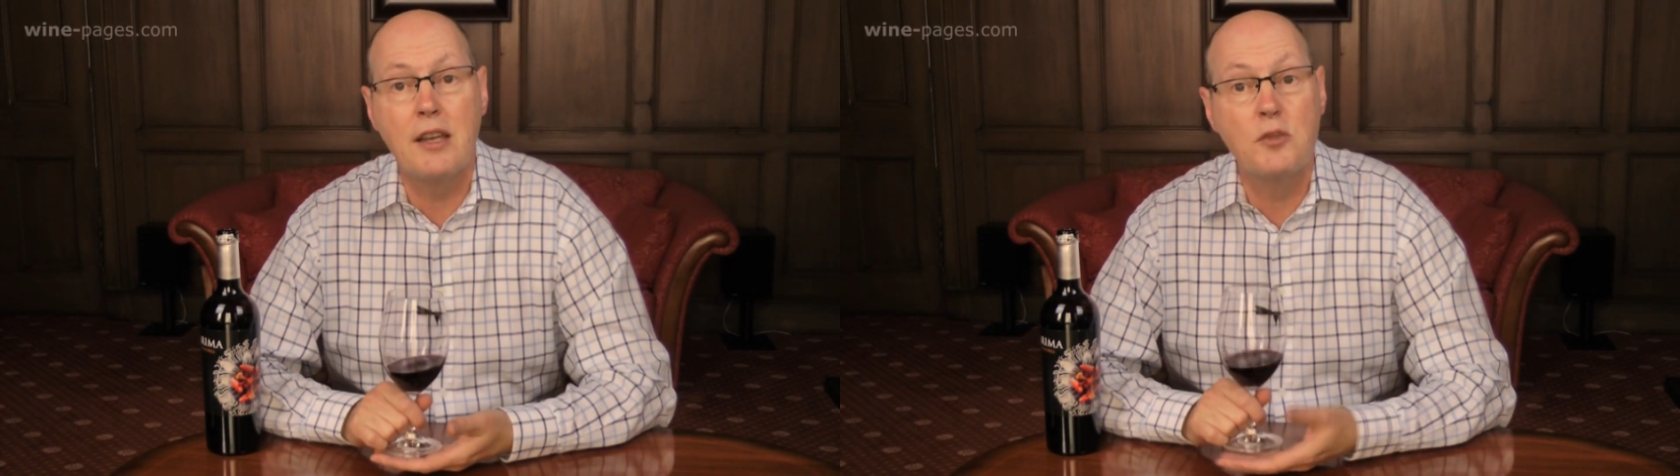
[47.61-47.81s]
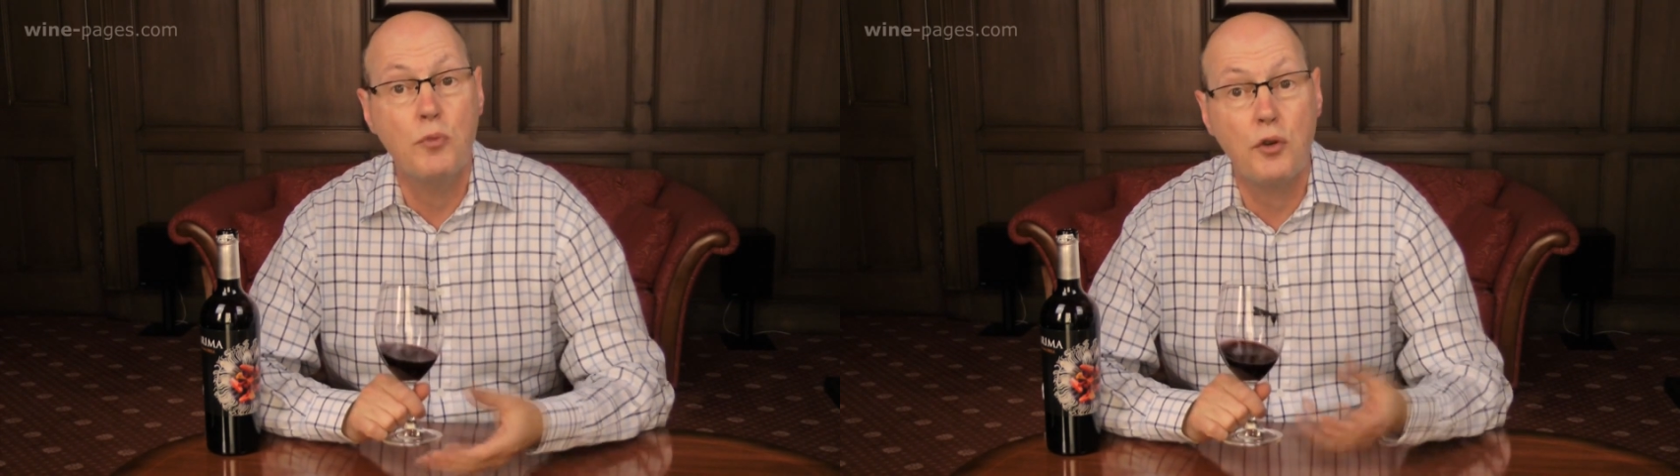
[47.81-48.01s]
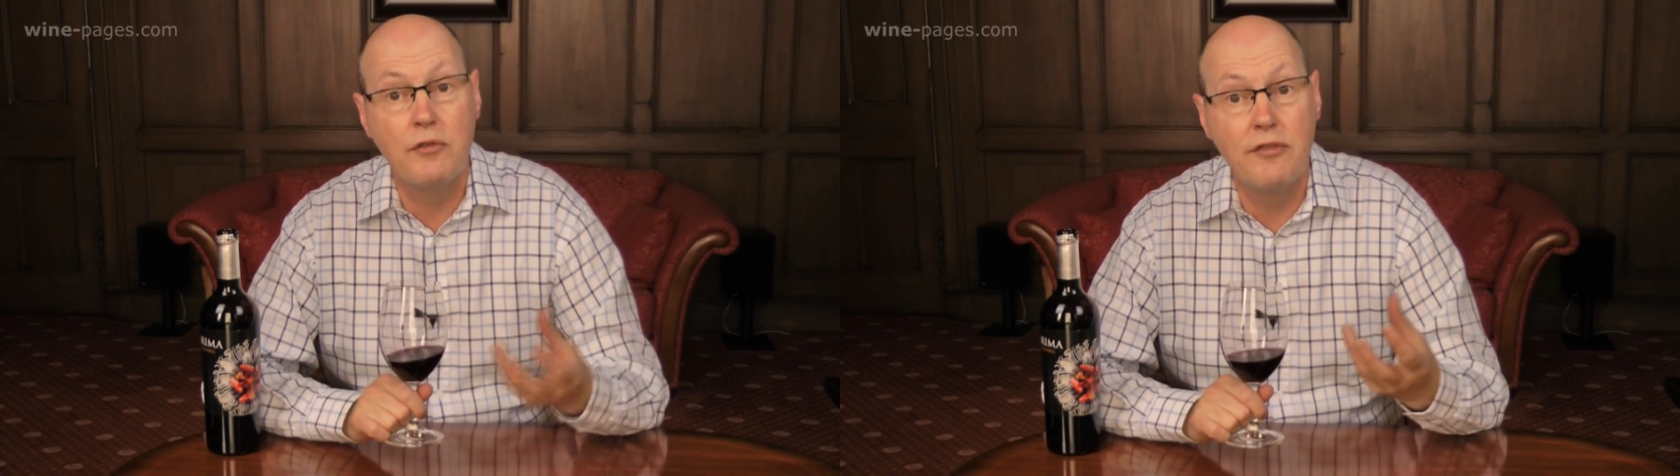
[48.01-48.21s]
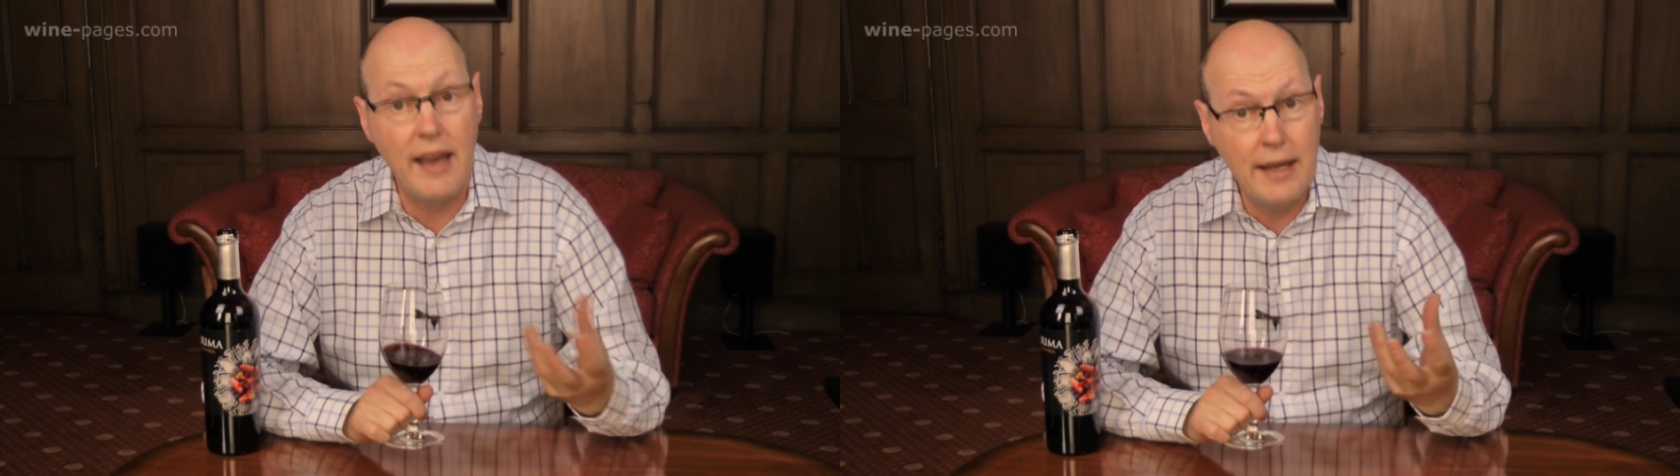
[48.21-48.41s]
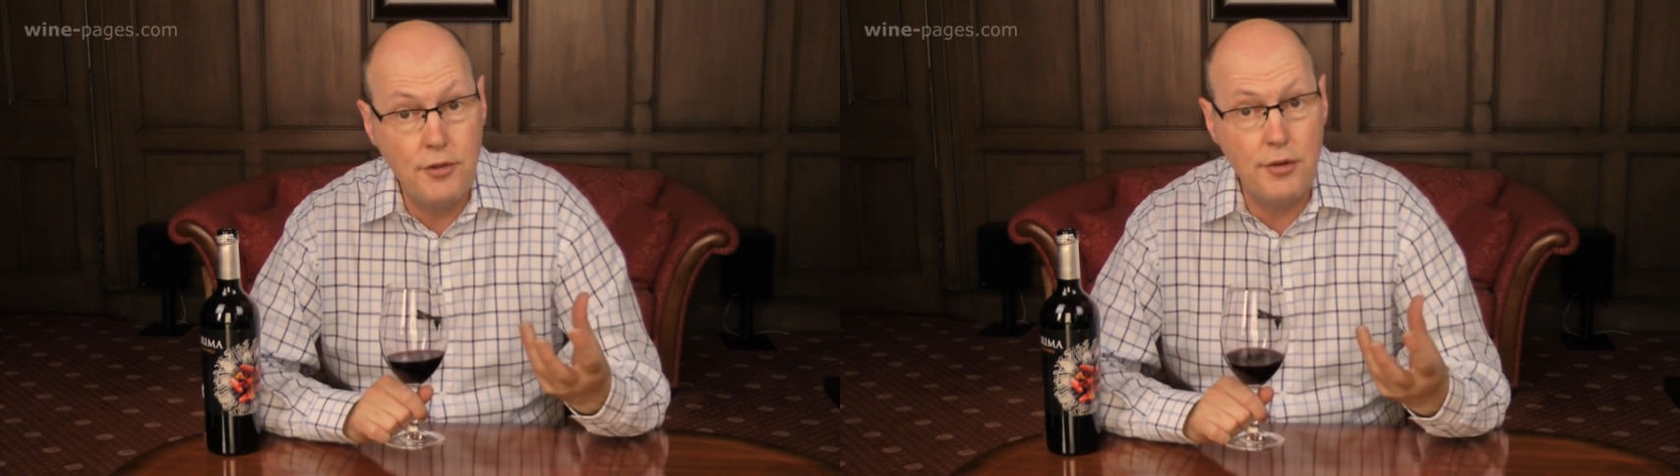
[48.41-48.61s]
as
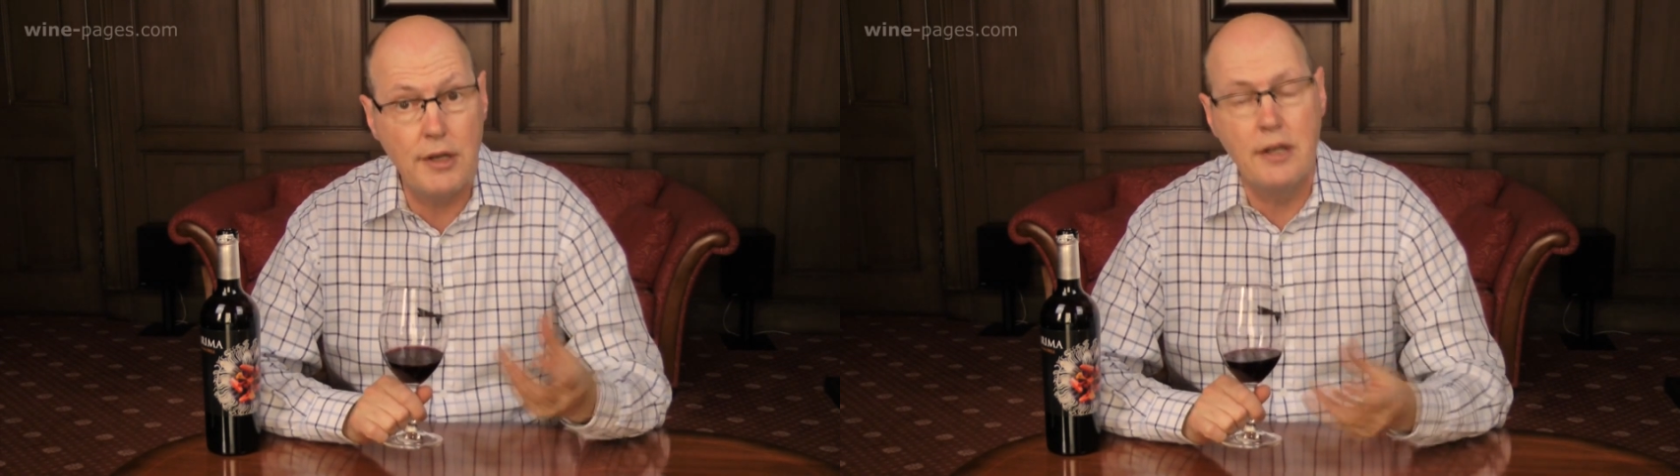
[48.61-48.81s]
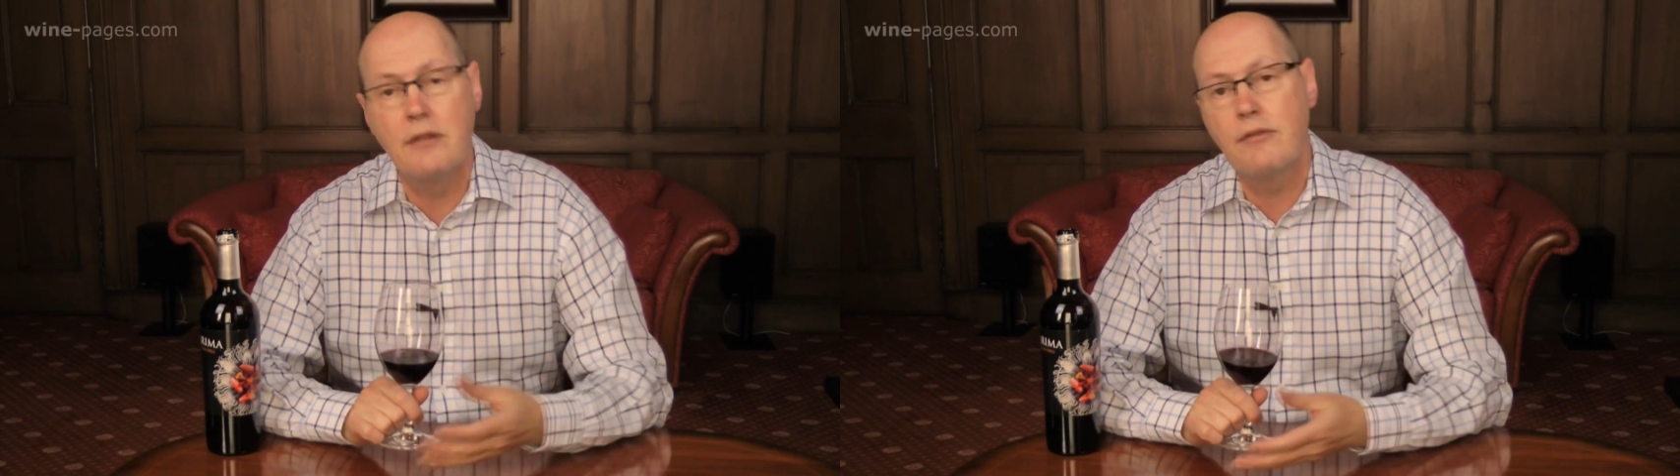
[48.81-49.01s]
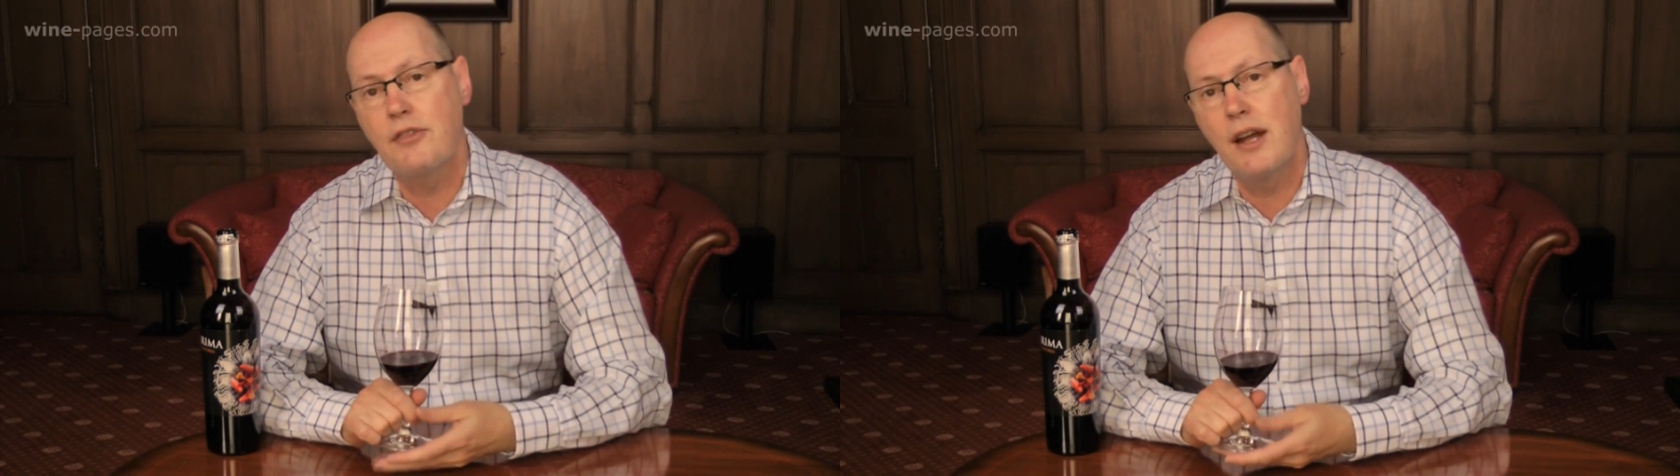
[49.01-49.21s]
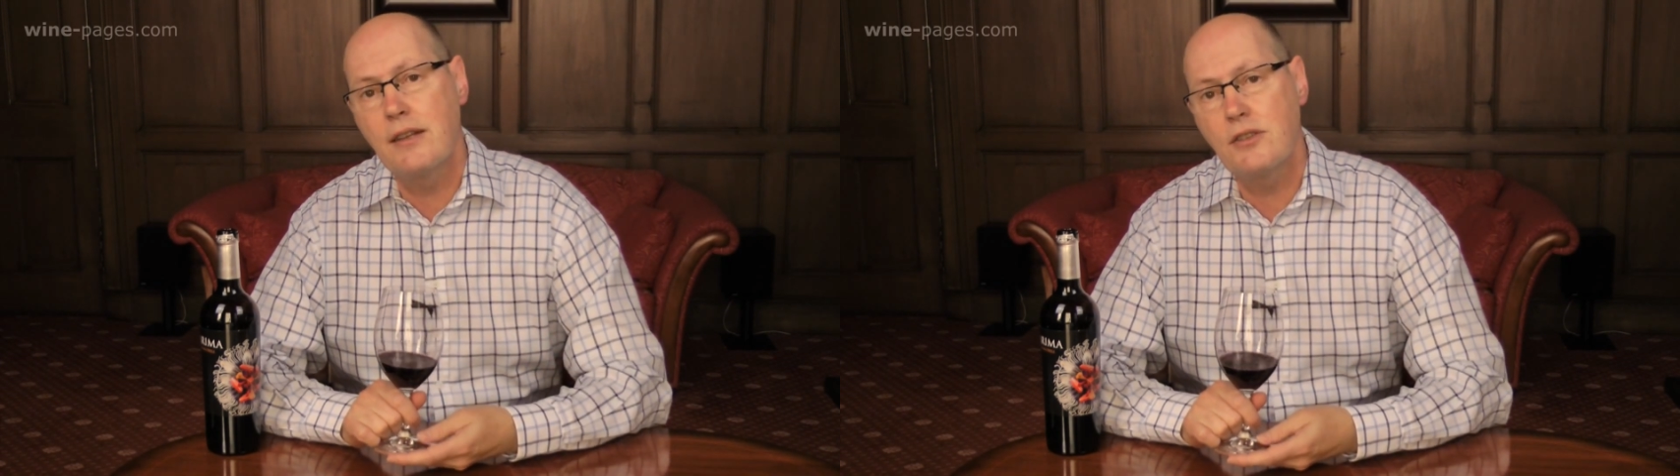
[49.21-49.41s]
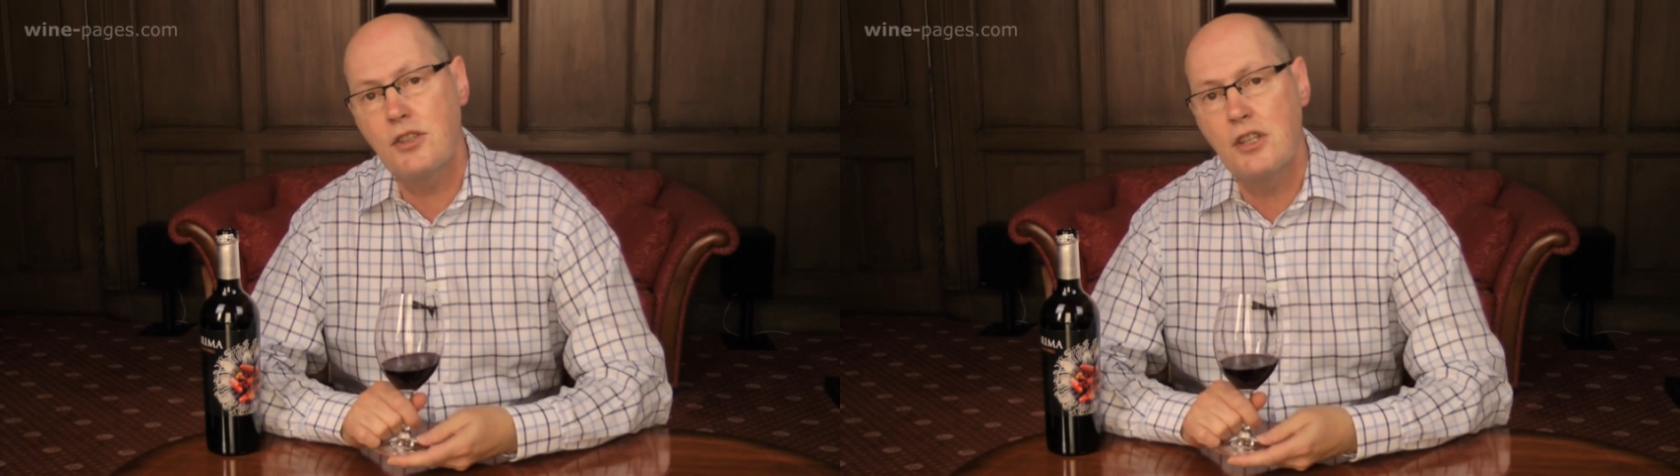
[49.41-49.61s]
Mourvedre in
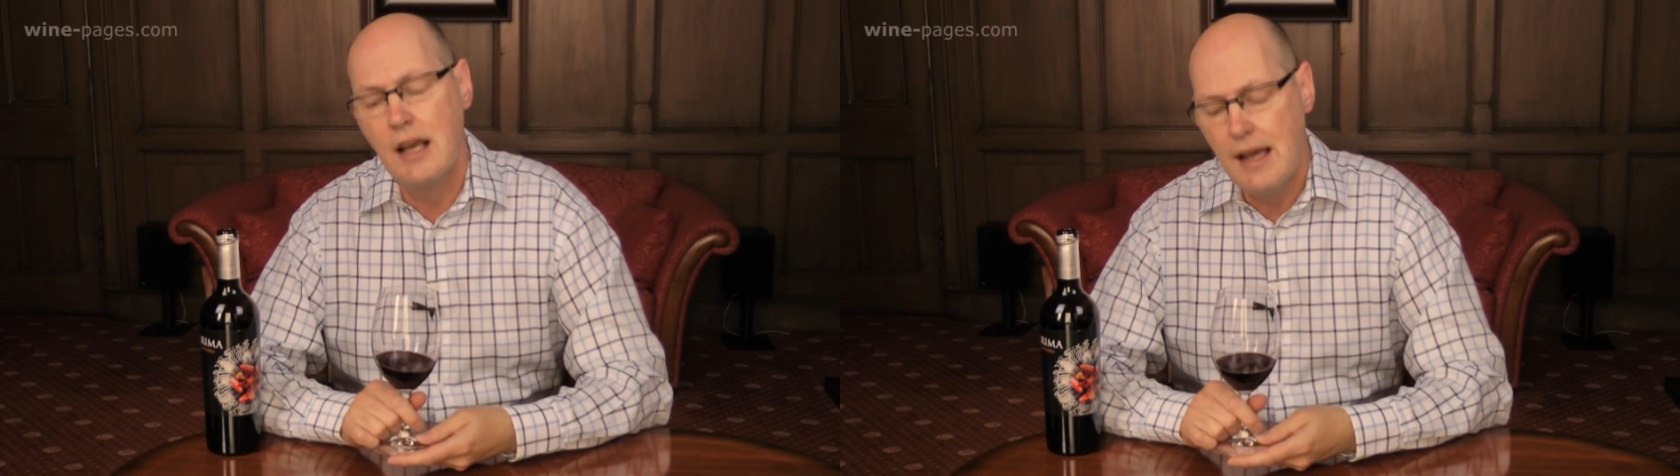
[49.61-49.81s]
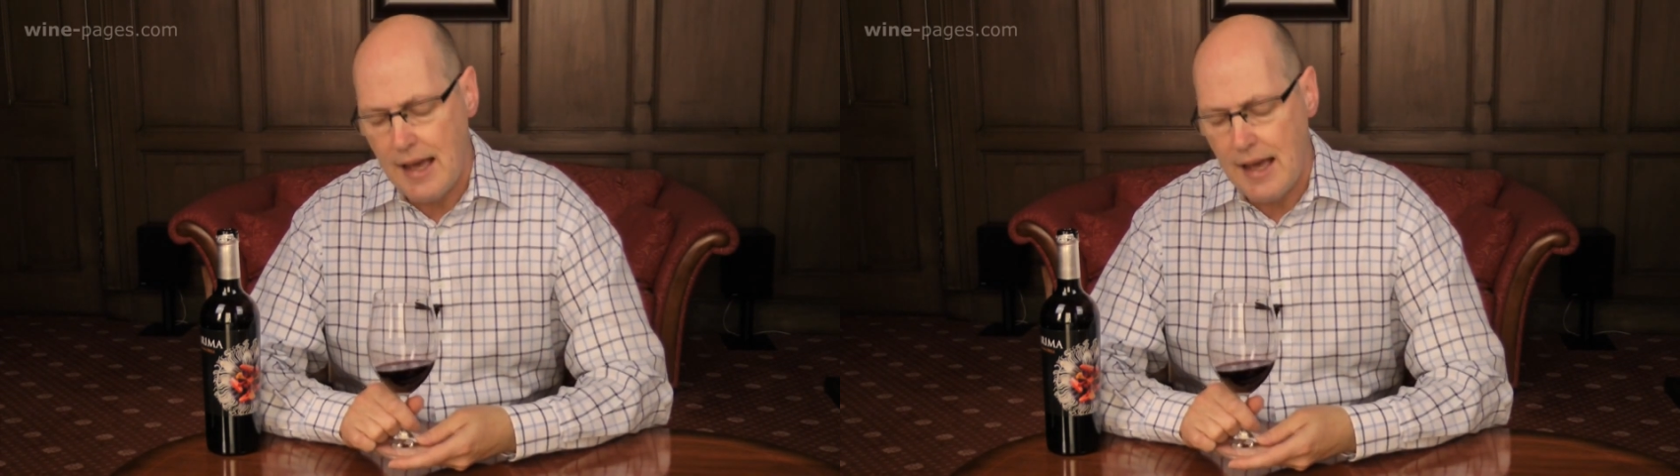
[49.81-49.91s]
France,